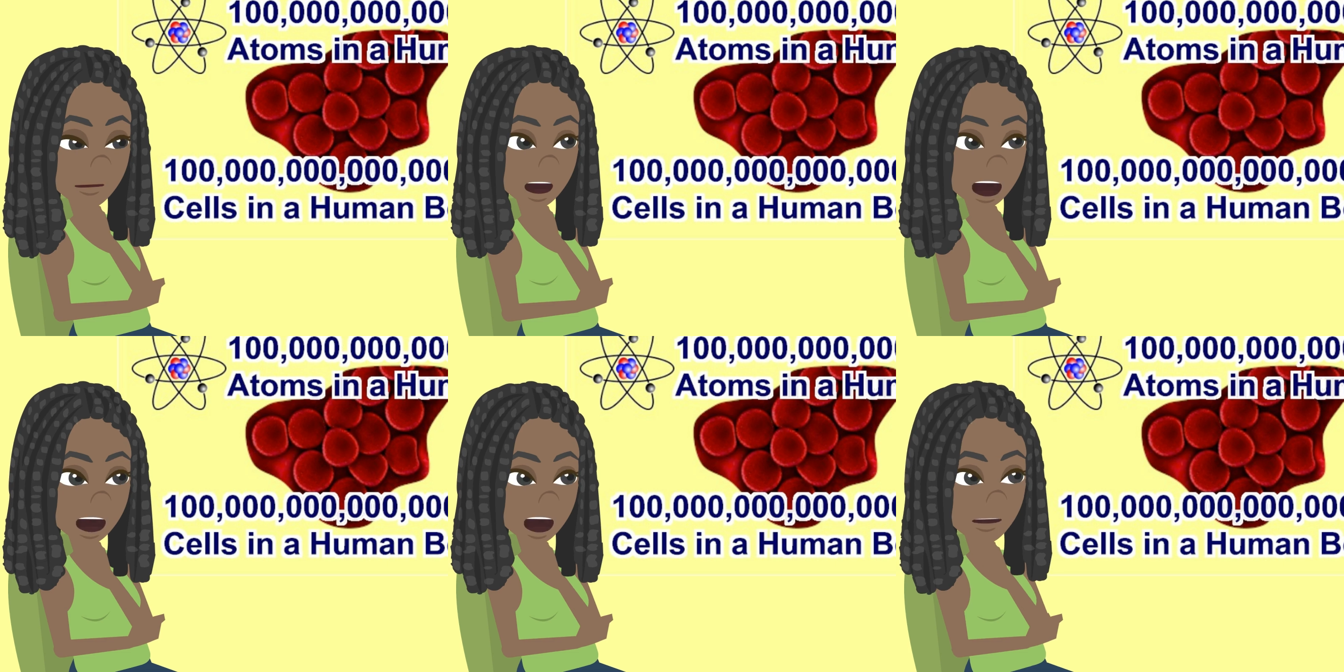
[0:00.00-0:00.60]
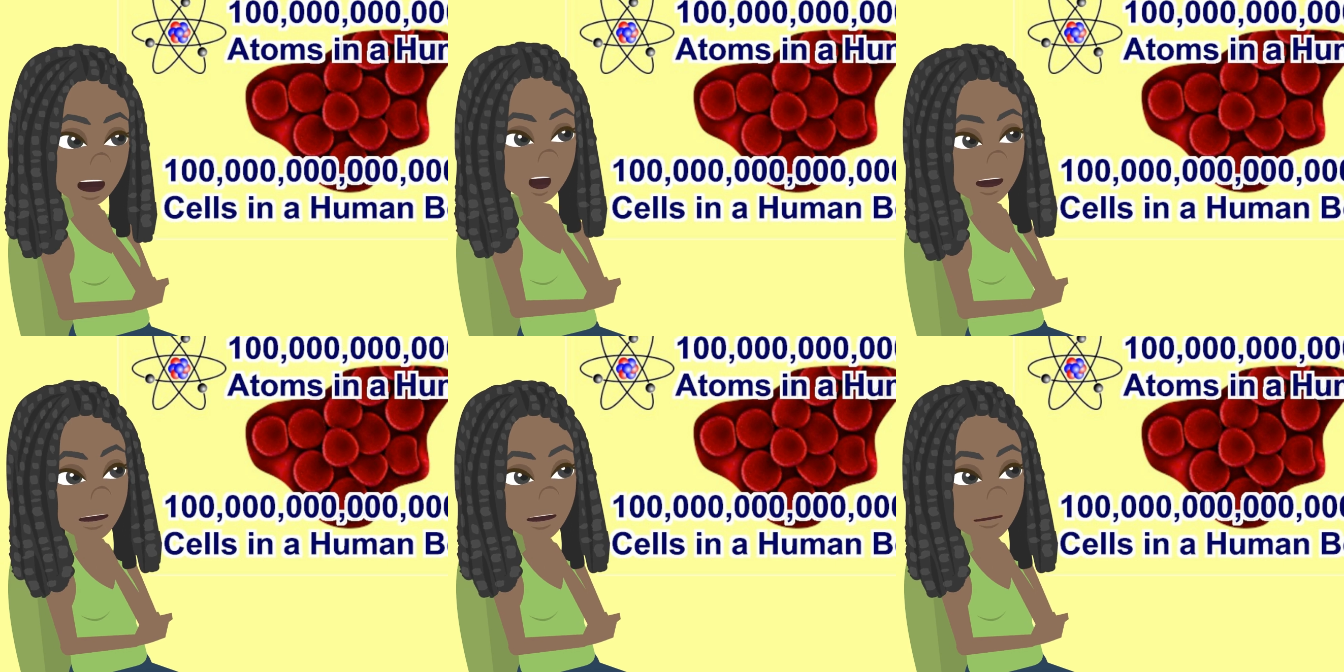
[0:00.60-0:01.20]
the human body
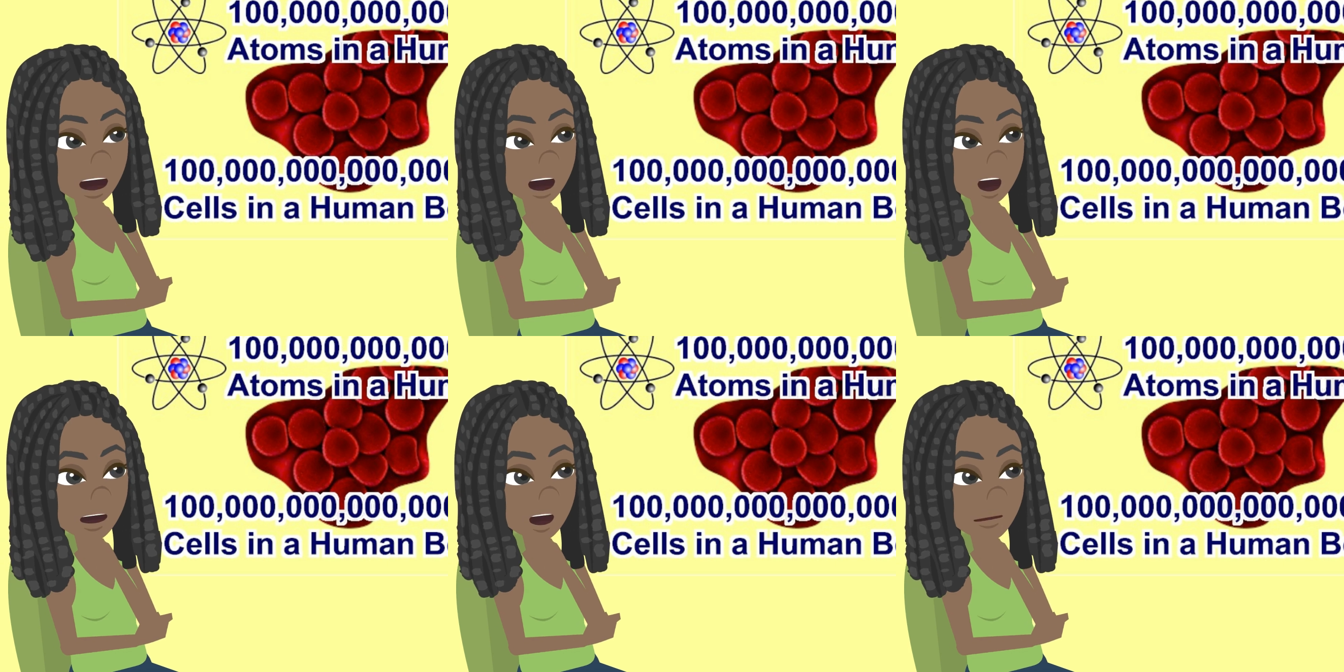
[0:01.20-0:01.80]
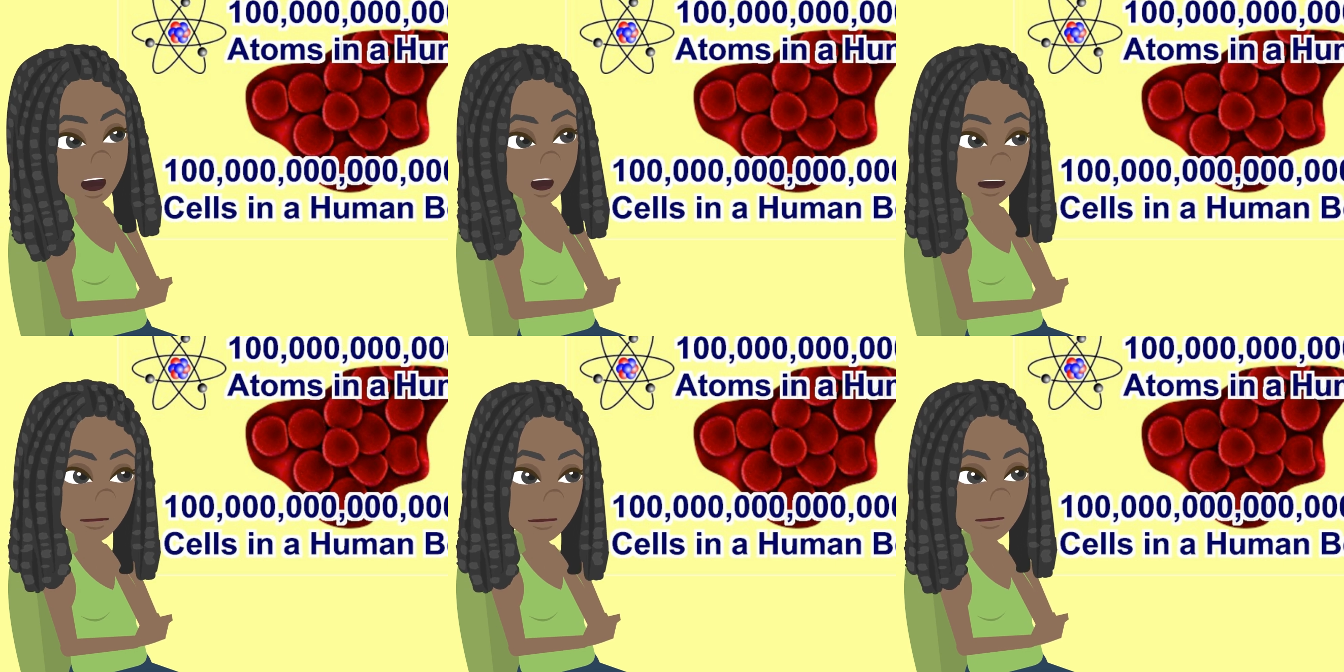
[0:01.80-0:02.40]
has trillions of
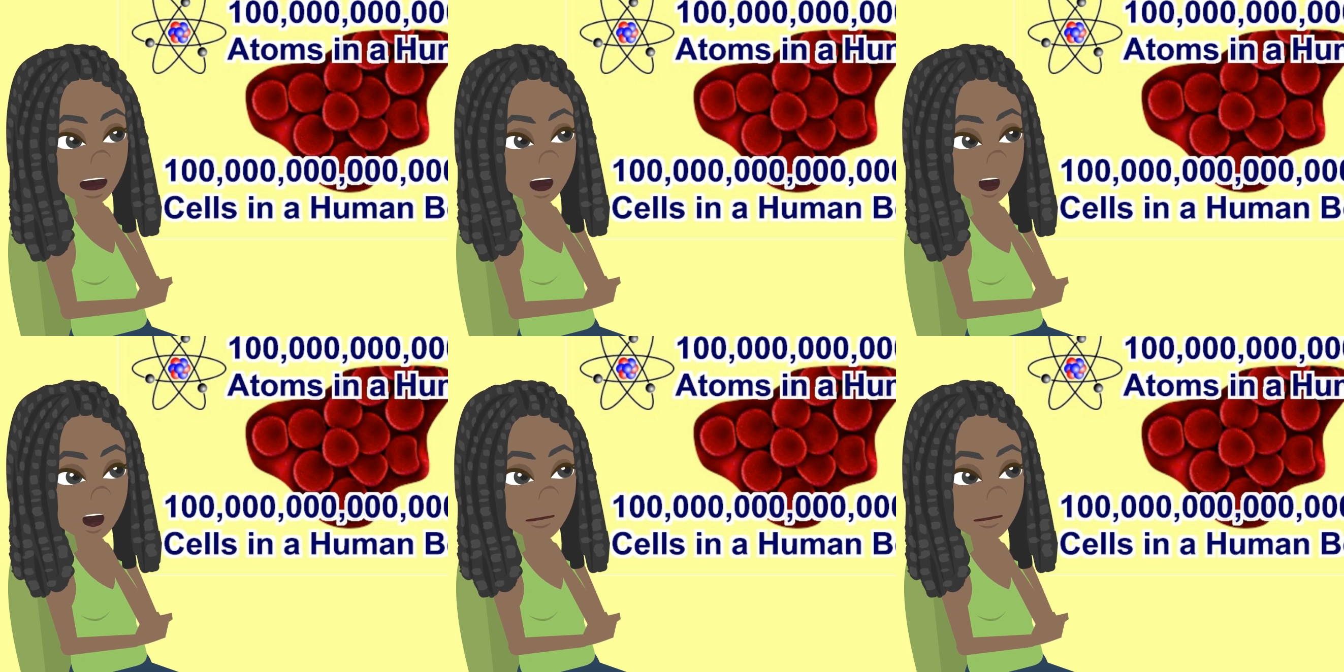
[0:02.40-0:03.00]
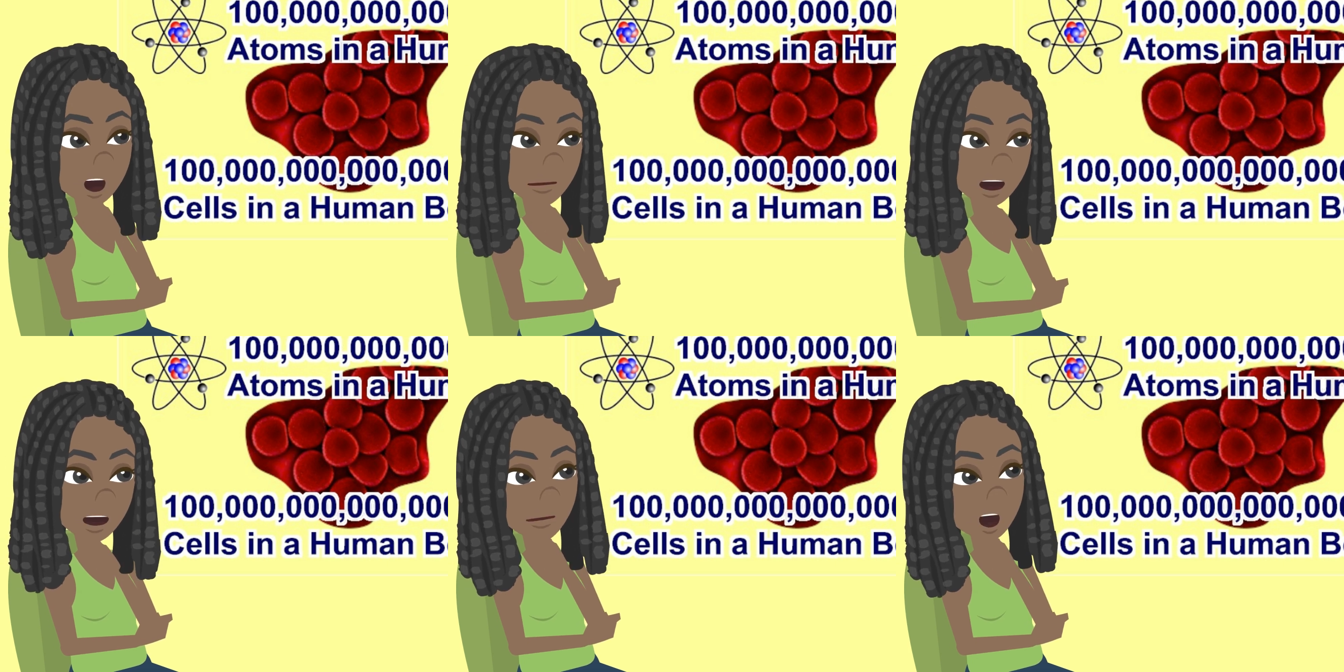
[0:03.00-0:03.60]
cells that vary in
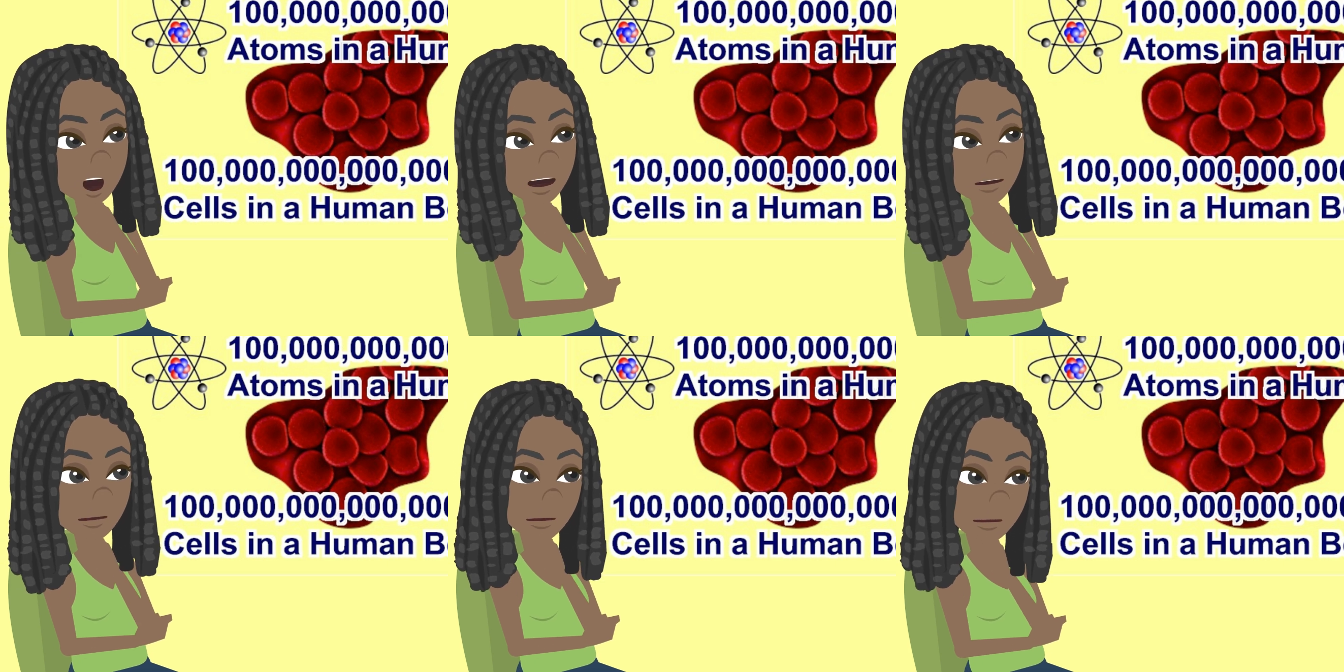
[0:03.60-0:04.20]
shapes and sizes.